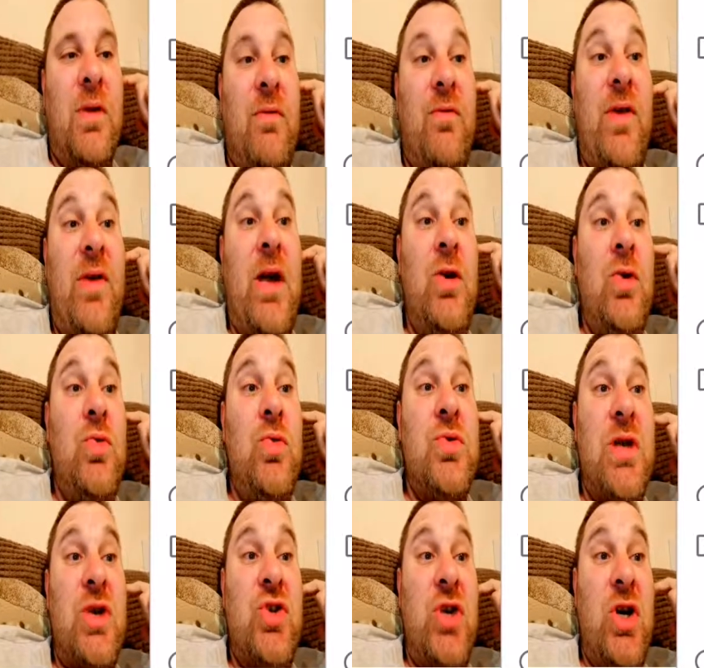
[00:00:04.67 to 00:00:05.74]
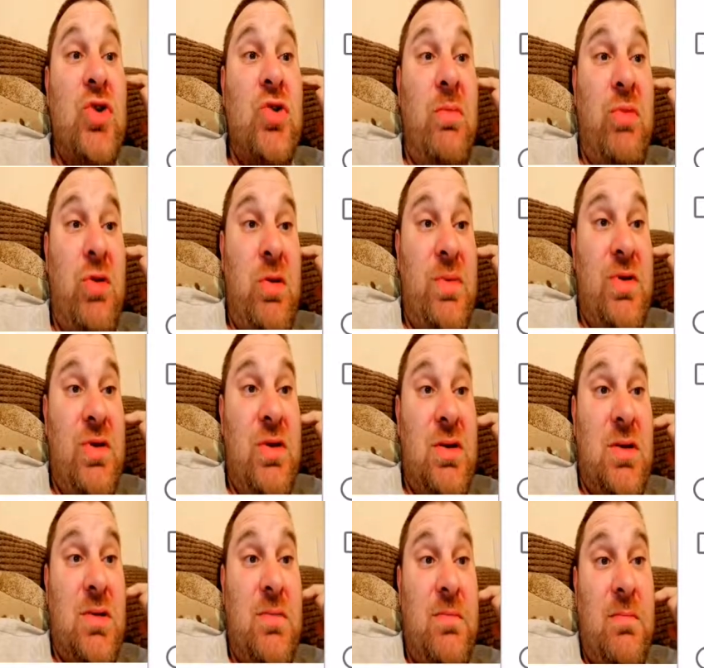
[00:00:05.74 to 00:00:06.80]
Fair use, educational
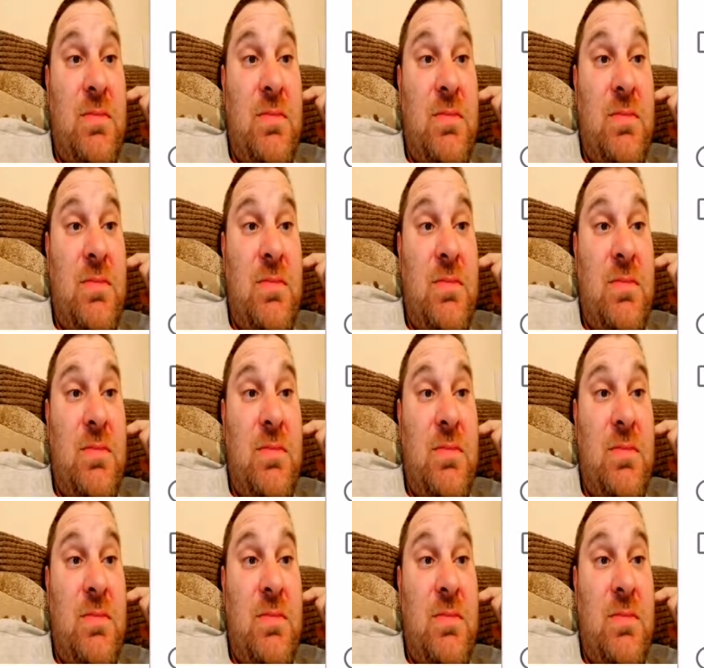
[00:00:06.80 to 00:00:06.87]
purposes.